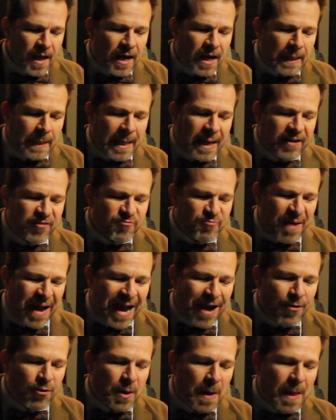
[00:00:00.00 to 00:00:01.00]
lot of
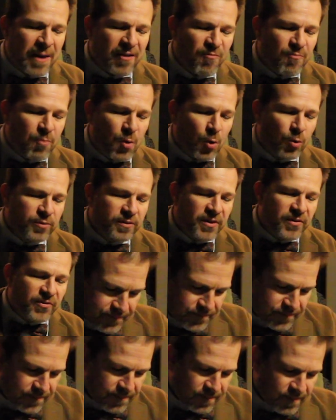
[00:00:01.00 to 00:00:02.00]
power, a lot of boldness.
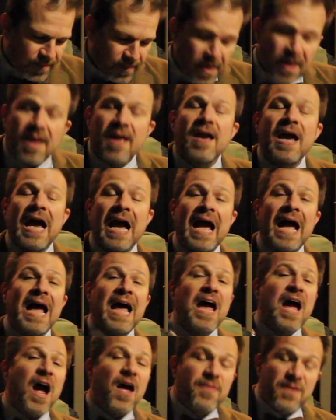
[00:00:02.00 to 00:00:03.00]

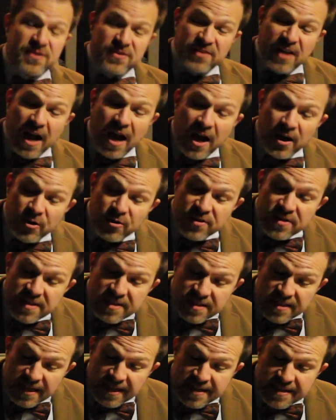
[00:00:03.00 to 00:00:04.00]
This is
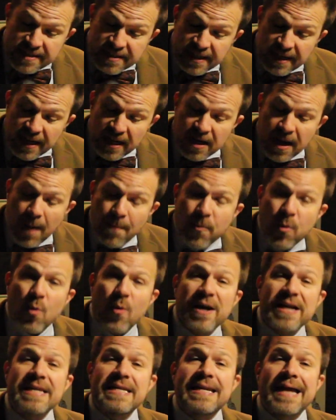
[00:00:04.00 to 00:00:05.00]

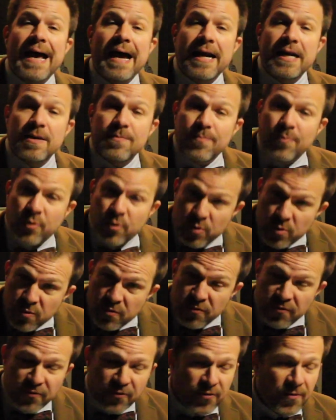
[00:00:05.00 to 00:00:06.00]
116.9
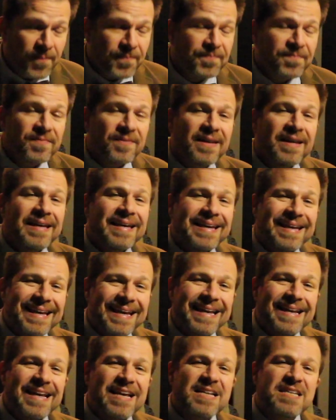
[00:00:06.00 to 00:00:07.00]
proof.
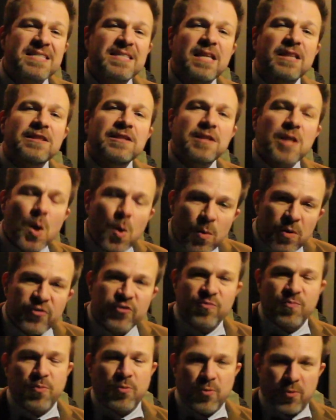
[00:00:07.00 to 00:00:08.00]
It is the
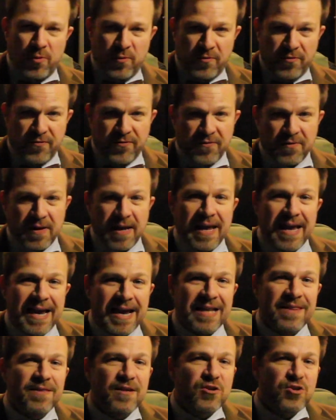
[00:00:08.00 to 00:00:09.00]
lowest proof
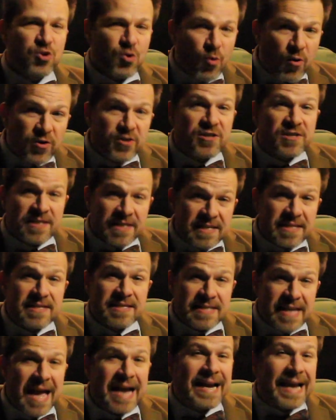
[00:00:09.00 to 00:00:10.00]
in the George T.
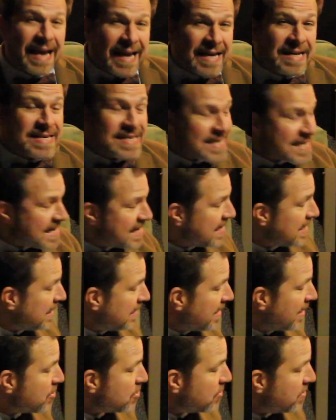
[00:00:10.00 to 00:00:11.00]
Stagg Antique
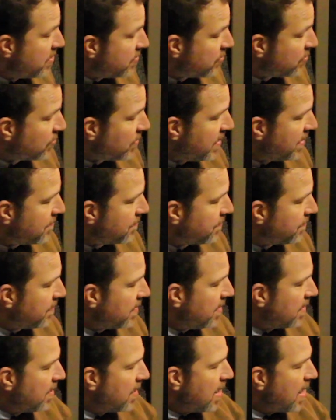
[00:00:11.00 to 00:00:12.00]
Collection history.
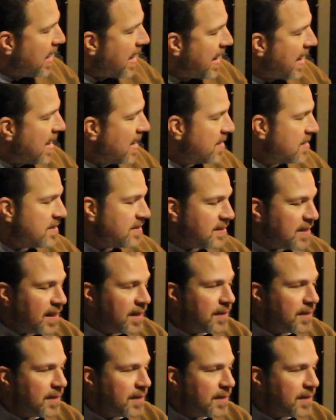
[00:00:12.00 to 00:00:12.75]
And,